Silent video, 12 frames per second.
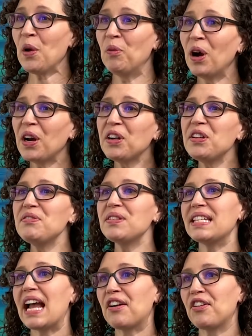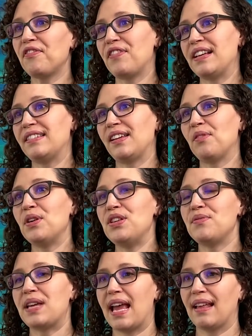What are you sacrificing when
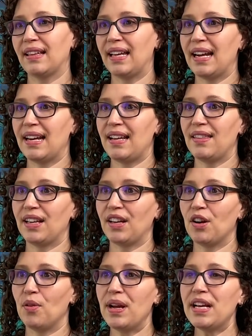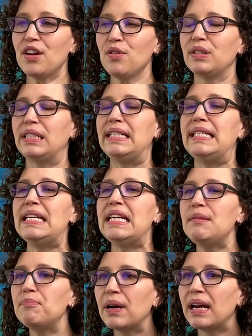you can't let anything go? It goes
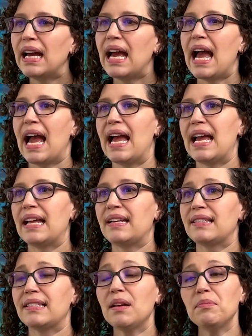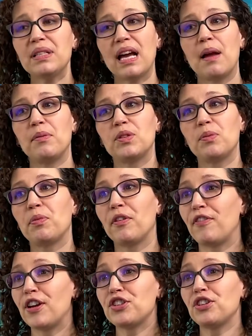deep, and sometimes
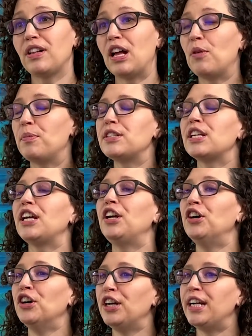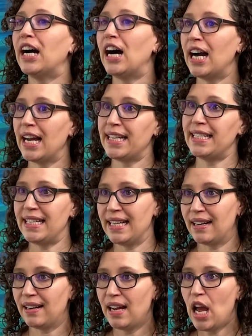professional help is a good
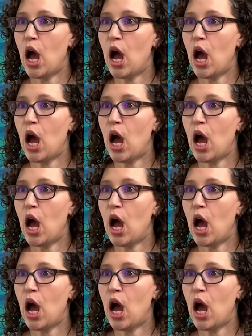idea.